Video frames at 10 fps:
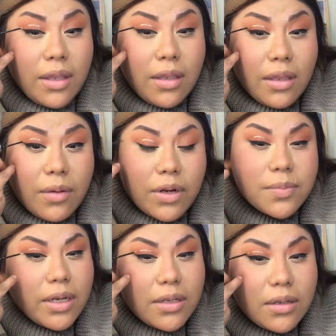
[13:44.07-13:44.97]
There's not
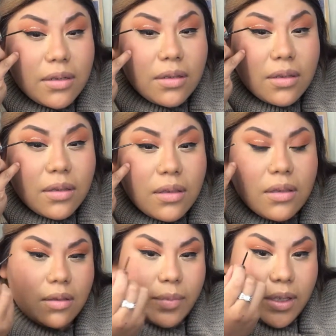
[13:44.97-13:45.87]
a specific
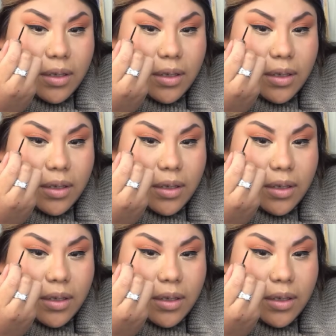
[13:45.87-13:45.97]
way of